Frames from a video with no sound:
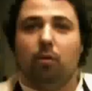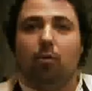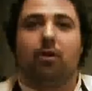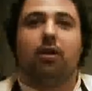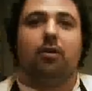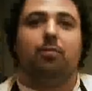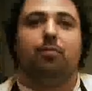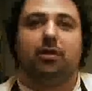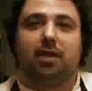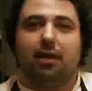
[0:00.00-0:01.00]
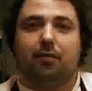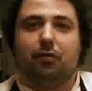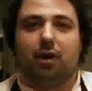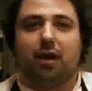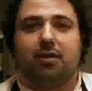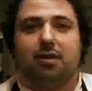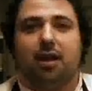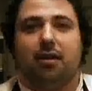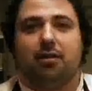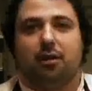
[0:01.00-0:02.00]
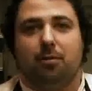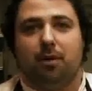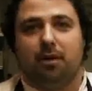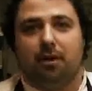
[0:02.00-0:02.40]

What we're going to put together for you guys today is going to be